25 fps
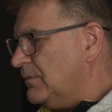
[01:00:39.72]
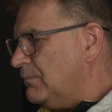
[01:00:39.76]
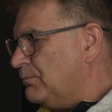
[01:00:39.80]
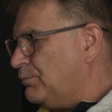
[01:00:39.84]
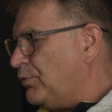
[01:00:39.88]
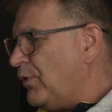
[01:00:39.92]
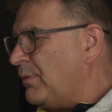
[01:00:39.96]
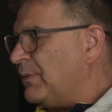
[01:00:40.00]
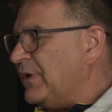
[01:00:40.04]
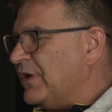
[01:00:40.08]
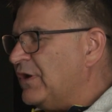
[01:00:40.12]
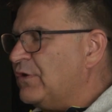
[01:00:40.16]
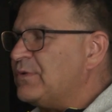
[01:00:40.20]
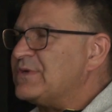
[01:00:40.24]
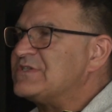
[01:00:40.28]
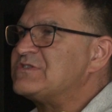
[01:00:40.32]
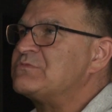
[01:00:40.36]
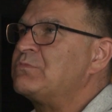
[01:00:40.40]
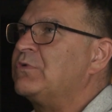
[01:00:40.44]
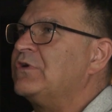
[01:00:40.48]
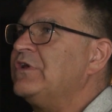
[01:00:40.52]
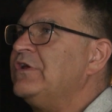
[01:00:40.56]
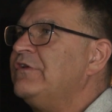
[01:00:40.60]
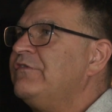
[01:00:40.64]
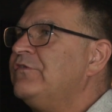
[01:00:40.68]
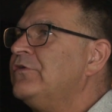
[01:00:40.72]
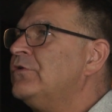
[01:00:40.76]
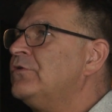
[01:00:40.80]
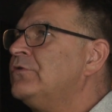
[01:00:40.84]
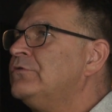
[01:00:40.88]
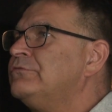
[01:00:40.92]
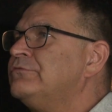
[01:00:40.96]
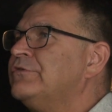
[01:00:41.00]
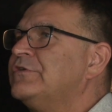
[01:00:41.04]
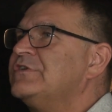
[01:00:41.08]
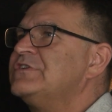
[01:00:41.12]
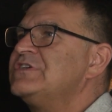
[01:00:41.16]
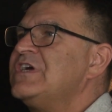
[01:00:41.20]
probably a question what he'd heard
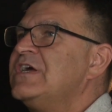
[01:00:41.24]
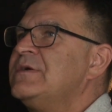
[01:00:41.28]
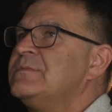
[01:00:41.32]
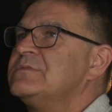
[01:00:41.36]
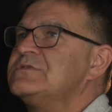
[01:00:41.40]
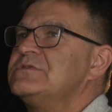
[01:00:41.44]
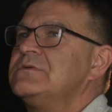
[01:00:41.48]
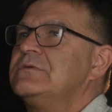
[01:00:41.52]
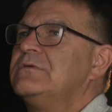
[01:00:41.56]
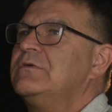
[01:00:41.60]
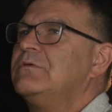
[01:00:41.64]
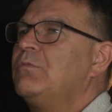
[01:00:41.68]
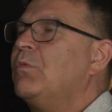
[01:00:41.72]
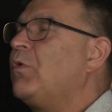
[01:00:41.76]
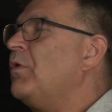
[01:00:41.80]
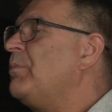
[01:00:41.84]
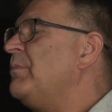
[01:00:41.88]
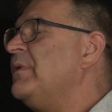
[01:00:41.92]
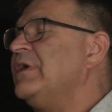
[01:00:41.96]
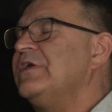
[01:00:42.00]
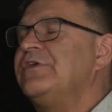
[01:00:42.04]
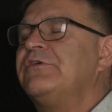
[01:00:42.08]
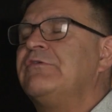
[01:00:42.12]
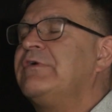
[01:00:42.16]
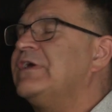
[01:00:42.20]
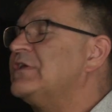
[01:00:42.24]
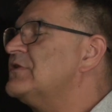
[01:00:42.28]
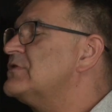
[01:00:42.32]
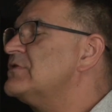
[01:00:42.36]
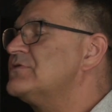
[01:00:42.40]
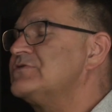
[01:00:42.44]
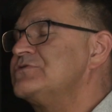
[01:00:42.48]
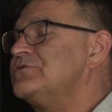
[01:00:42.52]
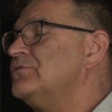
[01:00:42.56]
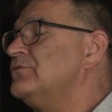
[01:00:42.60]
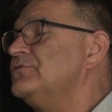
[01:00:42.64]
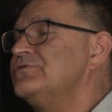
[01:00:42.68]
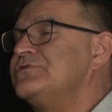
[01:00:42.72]
100 times, what made you write
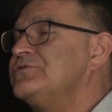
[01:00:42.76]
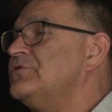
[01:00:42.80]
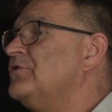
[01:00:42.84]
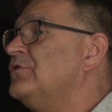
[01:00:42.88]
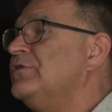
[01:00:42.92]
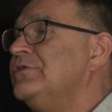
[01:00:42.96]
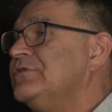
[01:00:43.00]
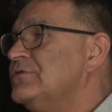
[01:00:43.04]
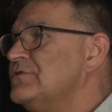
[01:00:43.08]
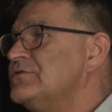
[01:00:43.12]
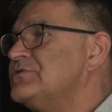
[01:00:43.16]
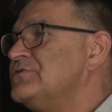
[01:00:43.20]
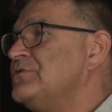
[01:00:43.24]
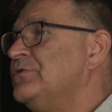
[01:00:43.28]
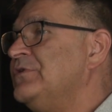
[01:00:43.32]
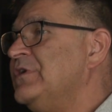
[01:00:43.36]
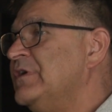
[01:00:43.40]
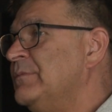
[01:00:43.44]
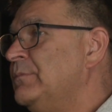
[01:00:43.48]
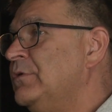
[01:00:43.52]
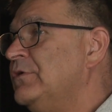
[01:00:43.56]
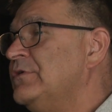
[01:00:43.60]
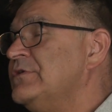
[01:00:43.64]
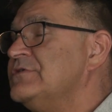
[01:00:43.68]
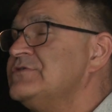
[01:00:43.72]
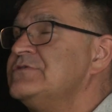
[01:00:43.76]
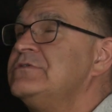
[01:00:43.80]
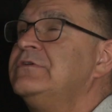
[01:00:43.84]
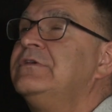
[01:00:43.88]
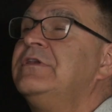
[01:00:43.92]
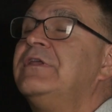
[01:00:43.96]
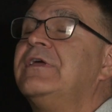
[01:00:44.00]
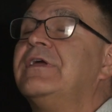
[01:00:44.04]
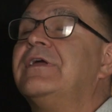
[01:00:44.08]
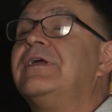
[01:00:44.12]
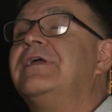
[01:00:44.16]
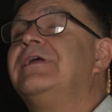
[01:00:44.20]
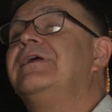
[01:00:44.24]
sort of Sunday, Bloody
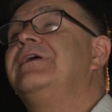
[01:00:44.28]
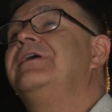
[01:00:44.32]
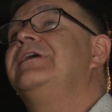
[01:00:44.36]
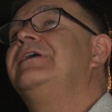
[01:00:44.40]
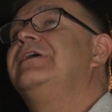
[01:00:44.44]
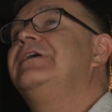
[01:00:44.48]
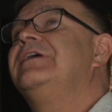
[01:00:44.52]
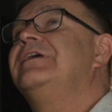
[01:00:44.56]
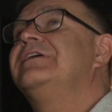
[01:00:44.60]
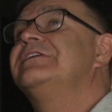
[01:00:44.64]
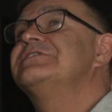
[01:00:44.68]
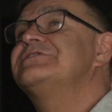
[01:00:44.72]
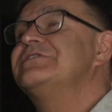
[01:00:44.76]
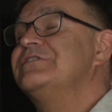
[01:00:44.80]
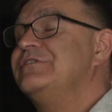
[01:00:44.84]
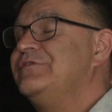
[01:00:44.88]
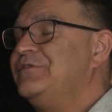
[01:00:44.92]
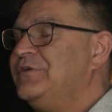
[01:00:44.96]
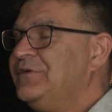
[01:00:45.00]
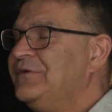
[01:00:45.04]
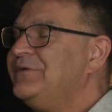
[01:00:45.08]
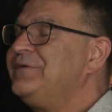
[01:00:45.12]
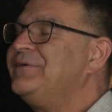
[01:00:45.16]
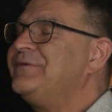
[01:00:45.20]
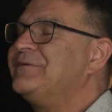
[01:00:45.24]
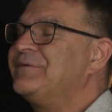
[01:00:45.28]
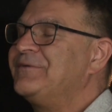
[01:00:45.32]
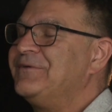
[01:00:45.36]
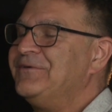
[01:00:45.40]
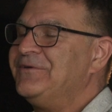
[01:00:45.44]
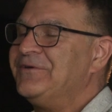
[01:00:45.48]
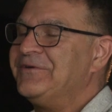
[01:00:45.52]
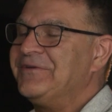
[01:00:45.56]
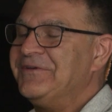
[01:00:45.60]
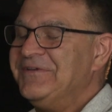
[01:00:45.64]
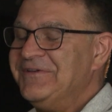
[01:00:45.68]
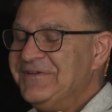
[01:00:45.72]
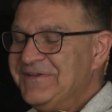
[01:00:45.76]
Sunday? So I thought, oh,
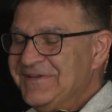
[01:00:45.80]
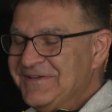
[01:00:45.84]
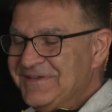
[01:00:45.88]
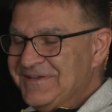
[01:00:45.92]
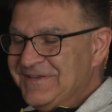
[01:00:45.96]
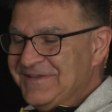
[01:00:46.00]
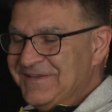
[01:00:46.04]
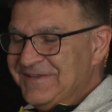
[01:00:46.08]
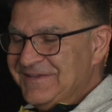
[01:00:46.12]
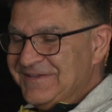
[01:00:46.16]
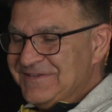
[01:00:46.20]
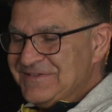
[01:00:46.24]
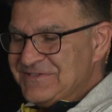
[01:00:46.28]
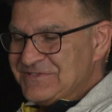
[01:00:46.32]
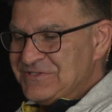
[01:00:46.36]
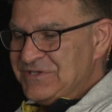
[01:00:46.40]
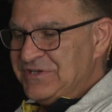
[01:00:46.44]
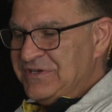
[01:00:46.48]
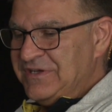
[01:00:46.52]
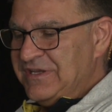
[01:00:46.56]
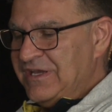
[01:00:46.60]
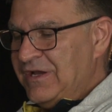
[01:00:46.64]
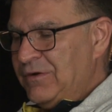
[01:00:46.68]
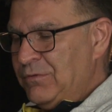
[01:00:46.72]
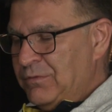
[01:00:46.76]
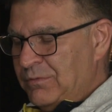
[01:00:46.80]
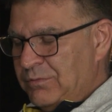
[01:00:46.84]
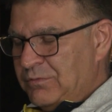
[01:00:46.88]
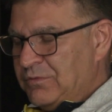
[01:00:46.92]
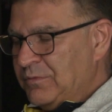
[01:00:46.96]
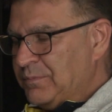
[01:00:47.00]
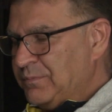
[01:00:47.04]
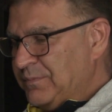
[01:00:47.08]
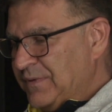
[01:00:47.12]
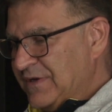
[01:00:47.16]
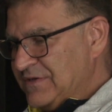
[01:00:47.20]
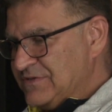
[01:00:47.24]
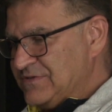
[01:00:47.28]
okay. So anyhow, we've
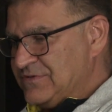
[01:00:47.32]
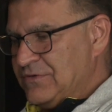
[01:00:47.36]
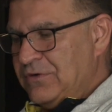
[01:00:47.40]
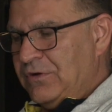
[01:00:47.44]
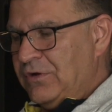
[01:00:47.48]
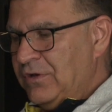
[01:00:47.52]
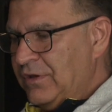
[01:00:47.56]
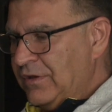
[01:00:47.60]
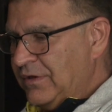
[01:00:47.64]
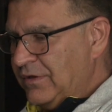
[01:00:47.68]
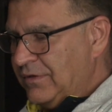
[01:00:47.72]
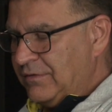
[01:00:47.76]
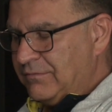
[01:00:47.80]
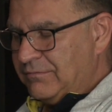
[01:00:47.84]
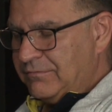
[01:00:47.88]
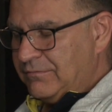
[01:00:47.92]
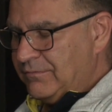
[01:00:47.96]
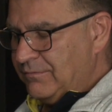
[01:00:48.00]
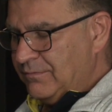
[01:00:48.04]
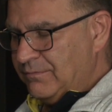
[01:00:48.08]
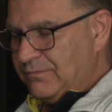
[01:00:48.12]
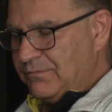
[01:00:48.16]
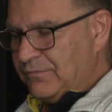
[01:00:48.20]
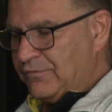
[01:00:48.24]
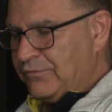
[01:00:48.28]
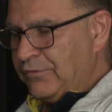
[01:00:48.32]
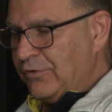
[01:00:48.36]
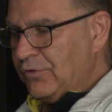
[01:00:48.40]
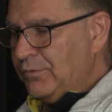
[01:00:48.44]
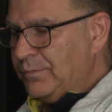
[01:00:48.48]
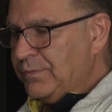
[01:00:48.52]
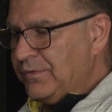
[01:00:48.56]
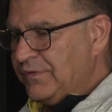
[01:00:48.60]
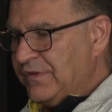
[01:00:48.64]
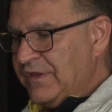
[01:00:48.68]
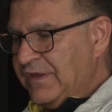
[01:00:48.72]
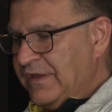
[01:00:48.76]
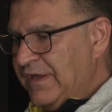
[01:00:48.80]
got past all the
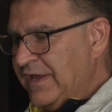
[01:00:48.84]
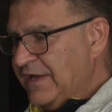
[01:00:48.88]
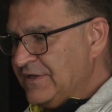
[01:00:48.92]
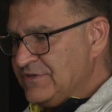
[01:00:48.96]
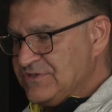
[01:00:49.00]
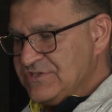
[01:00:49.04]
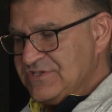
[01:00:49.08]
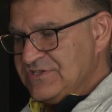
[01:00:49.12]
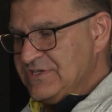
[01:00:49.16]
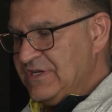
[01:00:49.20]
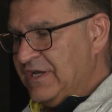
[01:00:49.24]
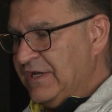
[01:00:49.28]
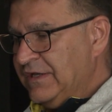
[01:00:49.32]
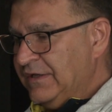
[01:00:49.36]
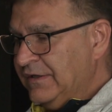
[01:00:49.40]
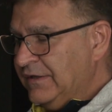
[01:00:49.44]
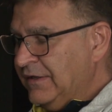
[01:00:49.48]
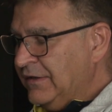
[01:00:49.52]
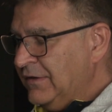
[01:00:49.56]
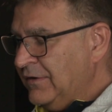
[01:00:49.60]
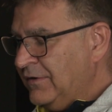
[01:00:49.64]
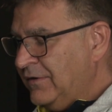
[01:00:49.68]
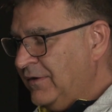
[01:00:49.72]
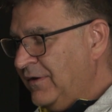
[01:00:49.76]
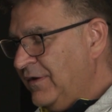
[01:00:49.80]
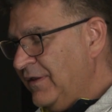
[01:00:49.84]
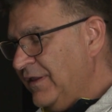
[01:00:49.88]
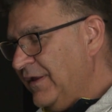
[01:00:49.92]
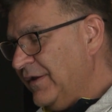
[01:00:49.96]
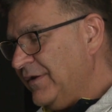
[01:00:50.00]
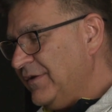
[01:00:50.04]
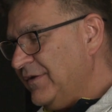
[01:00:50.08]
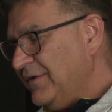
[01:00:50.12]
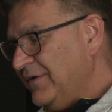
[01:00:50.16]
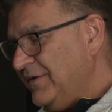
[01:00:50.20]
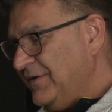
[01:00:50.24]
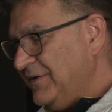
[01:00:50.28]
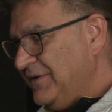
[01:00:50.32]
group, the Edge signed it and all that.
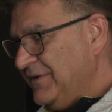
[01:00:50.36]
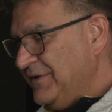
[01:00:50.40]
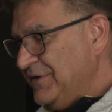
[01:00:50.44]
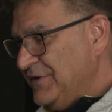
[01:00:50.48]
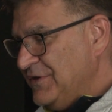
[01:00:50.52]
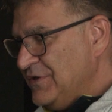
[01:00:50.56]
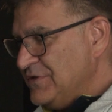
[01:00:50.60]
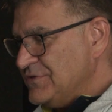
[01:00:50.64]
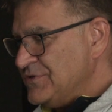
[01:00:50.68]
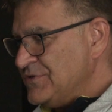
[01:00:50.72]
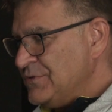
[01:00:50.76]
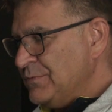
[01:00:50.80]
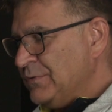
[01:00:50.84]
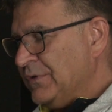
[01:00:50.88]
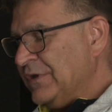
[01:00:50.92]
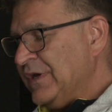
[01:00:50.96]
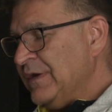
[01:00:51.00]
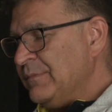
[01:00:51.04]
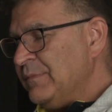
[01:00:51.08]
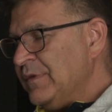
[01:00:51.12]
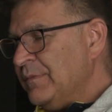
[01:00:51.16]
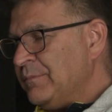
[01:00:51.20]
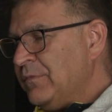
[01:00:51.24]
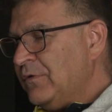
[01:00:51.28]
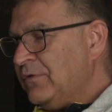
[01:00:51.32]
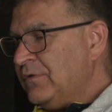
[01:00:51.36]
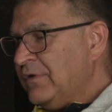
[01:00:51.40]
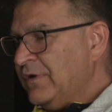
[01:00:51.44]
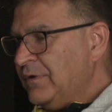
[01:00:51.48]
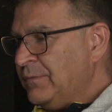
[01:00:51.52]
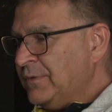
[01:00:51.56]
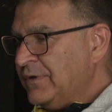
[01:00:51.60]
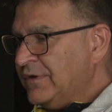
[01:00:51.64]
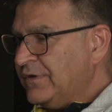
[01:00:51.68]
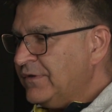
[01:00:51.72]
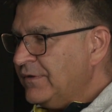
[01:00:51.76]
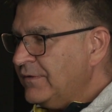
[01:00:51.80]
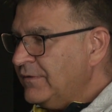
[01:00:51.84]
So we came to Bono, he
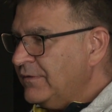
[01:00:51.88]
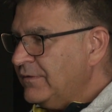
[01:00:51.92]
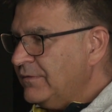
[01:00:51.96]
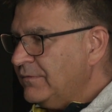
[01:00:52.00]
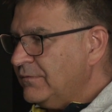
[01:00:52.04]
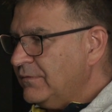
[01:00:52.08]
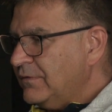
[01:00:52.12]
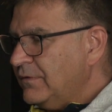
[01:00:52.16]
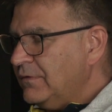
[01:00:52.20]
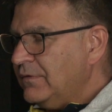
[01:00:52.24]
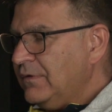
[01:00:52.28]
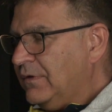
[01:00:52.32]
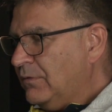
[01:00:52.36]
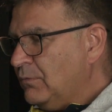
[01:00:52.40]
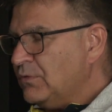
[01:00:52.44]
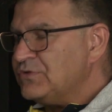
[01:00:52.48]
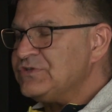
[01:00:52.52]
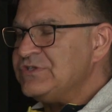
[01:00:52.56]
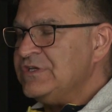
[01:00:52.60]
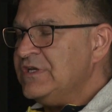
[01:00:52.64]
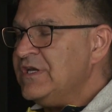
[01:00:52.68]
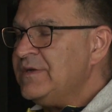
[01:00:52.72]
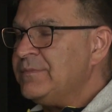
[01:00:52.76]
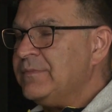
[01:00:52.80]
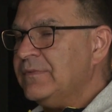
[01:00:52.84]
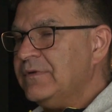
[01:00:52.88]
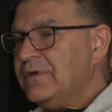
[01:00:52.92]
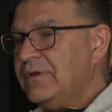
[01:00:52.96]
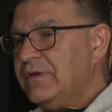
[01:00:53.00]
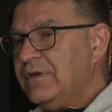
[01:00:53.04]
went, what's your name?